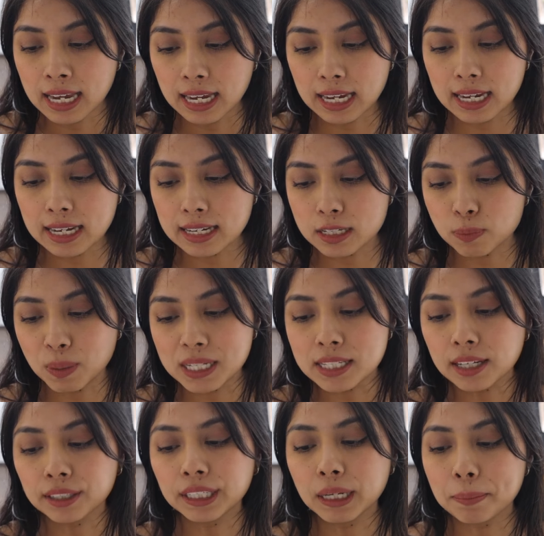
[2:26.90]
is
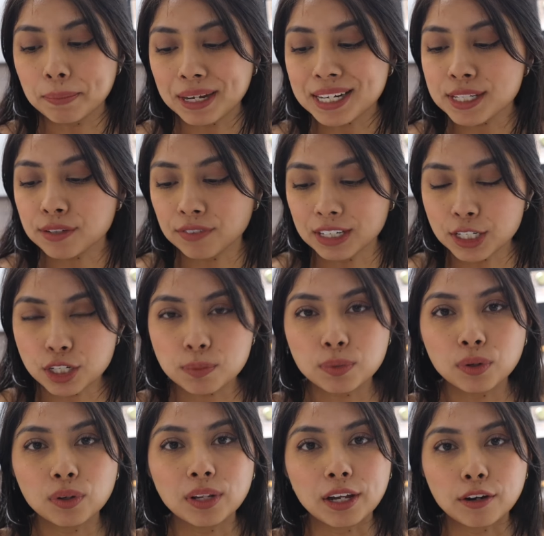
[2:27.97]
basically a mixed
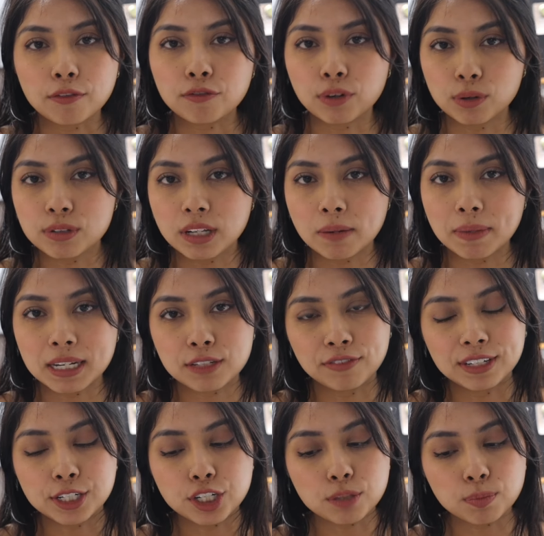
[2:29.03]
vegetable, like a frozen mixed
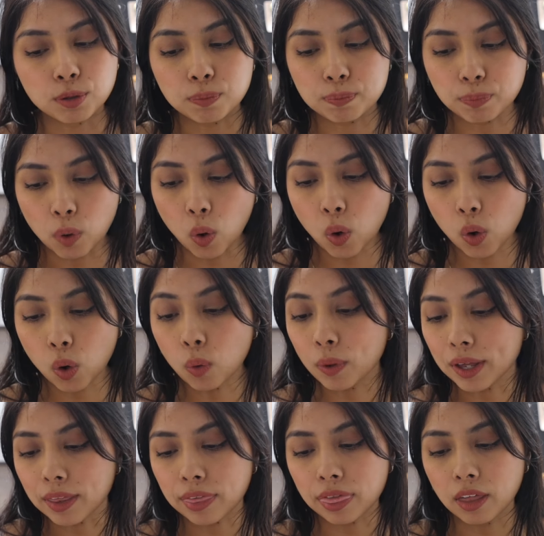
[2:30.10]
vegetable bowl
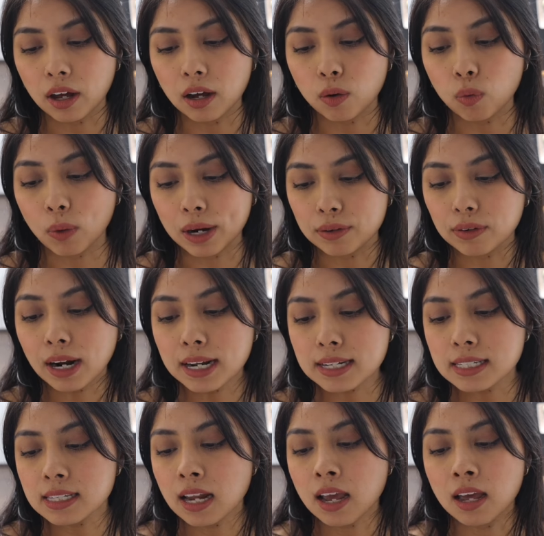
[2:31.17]
with uh, white rice
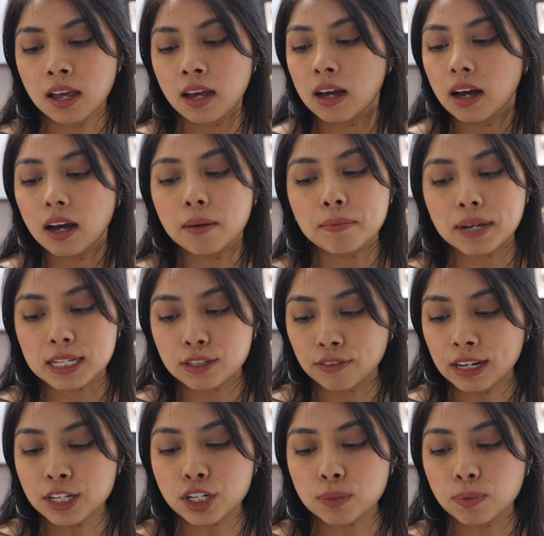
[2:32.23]
rice, uh, mixed
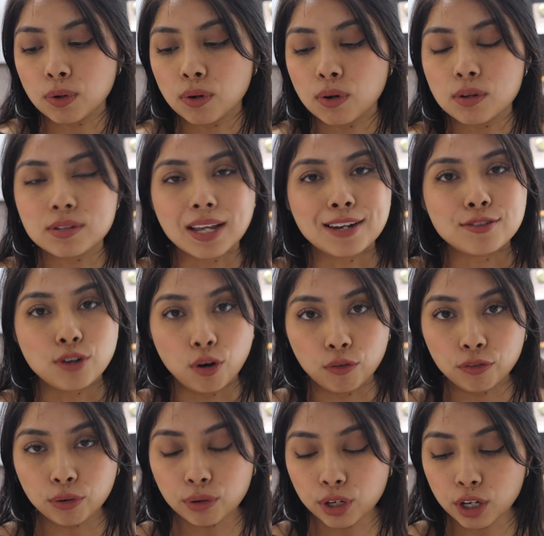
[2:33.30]
vegetables, and
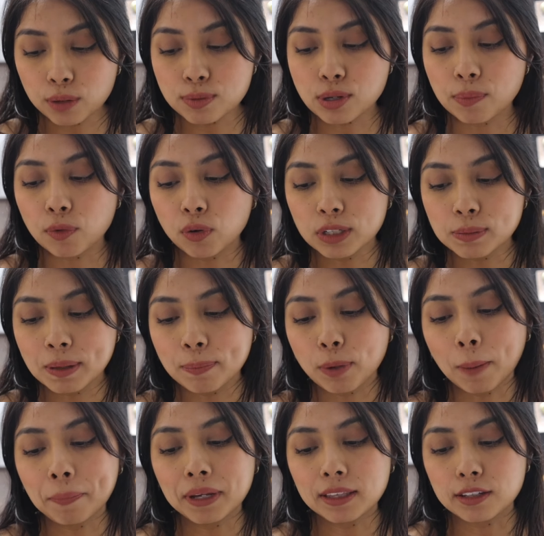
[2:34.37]
tofu cubes. So I'm going to be
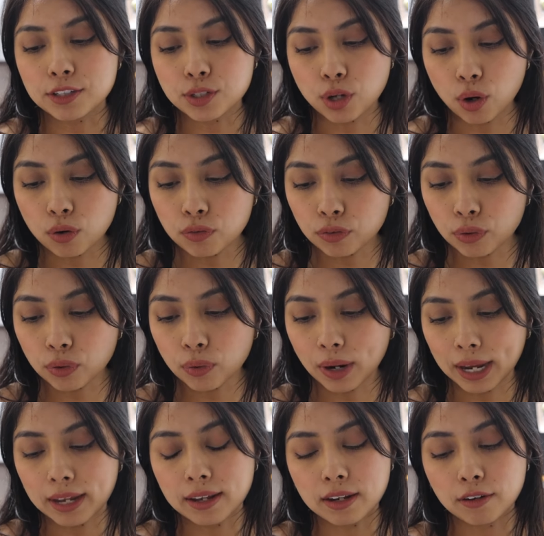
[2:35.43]
prepping the tofu
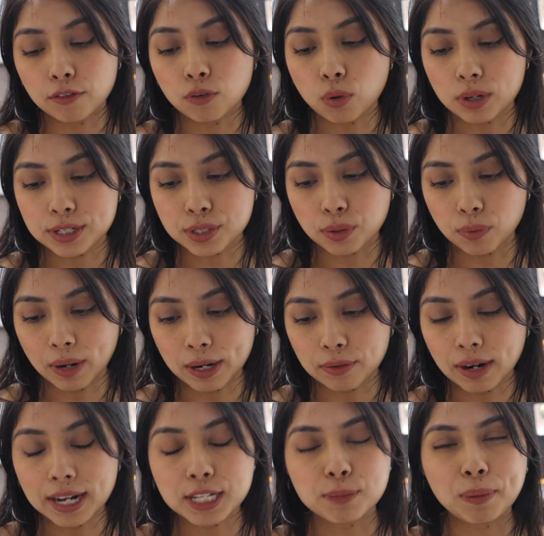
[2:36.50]
and of course the white
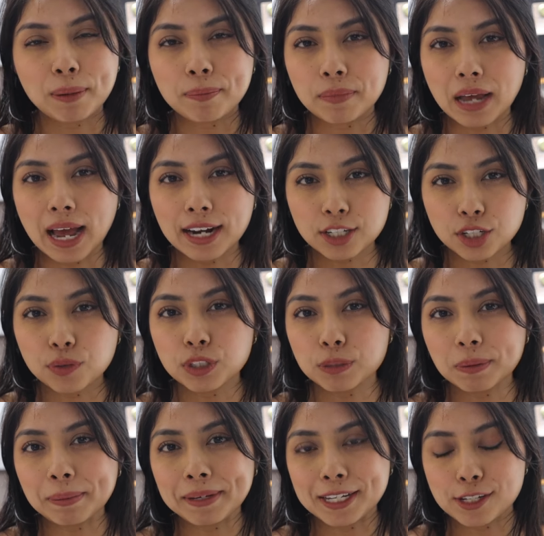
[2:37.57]
rice, but I'm actually going to
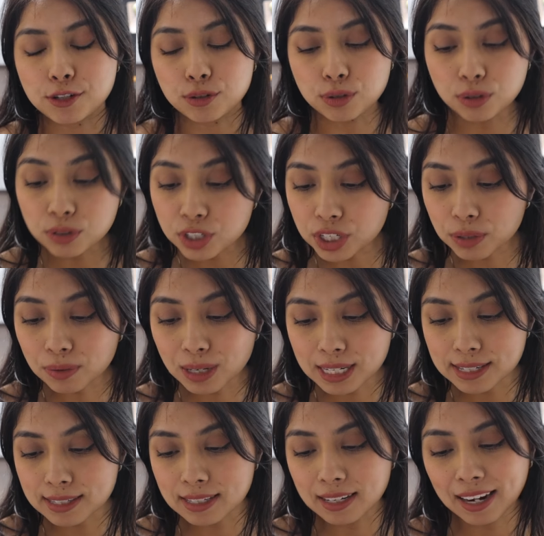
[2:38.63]
be making sushi
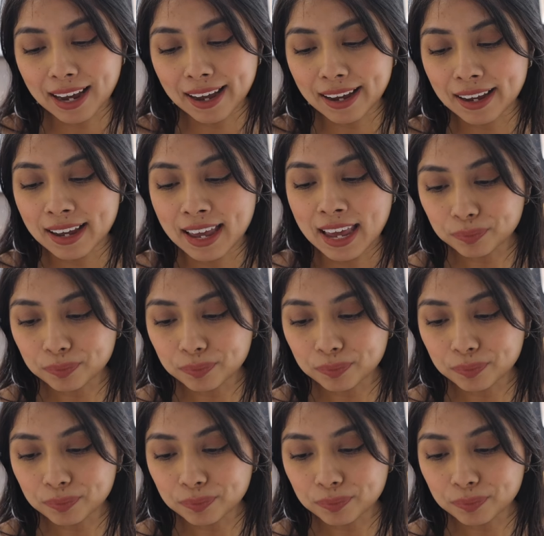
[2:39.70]
rice today.